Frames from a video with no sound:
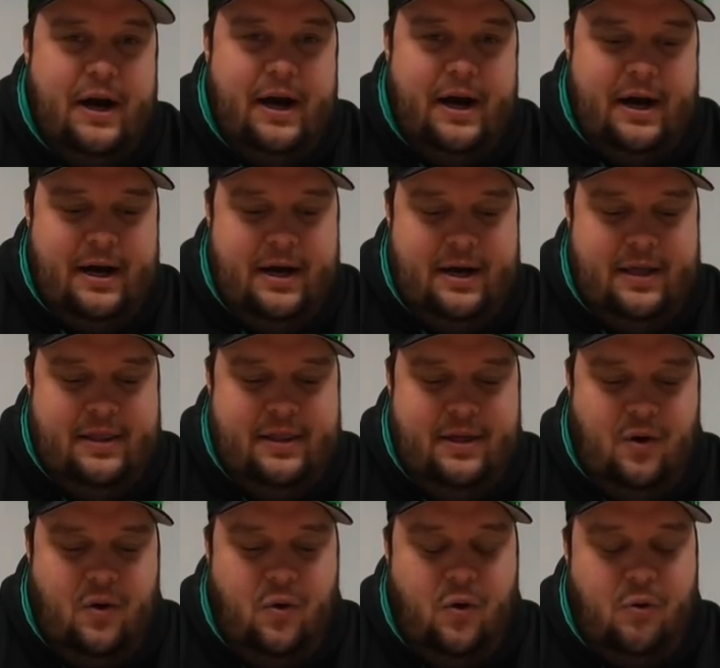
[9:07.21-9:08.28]

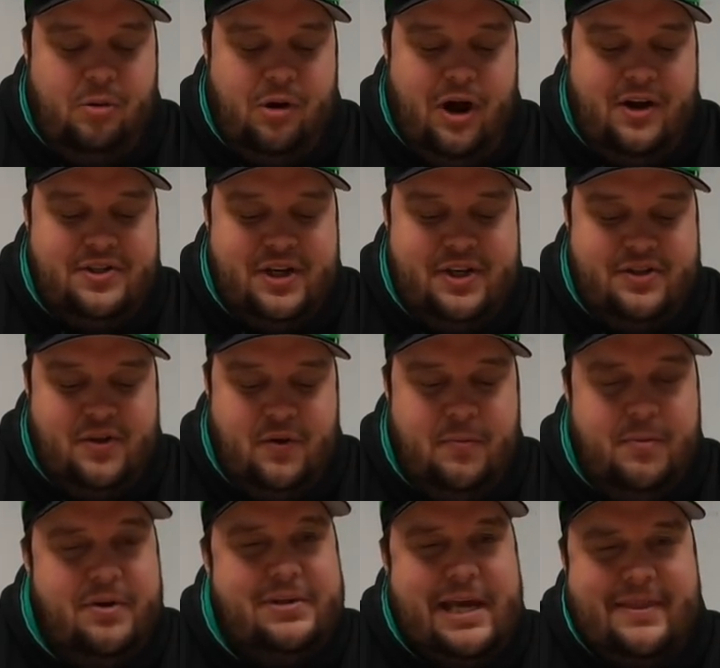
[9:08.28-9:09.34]
the whole project. So we're
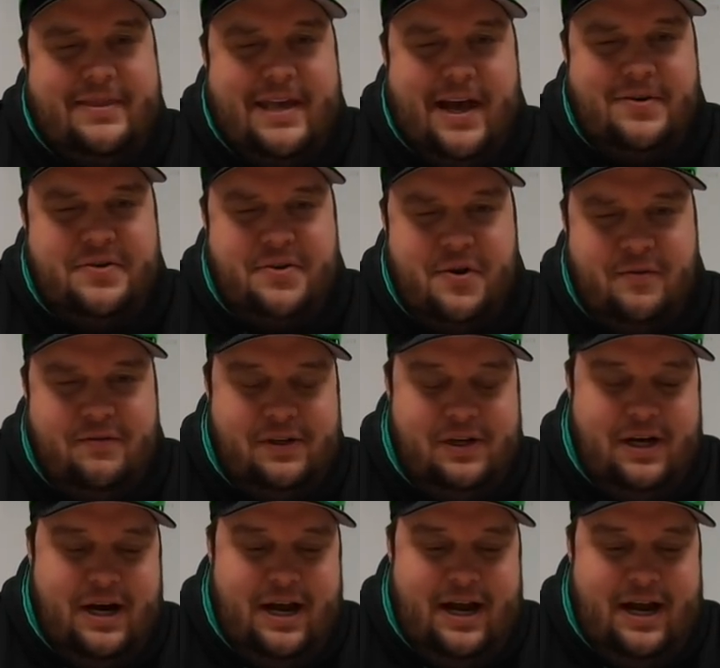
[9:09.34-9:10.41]
about $10,000 over,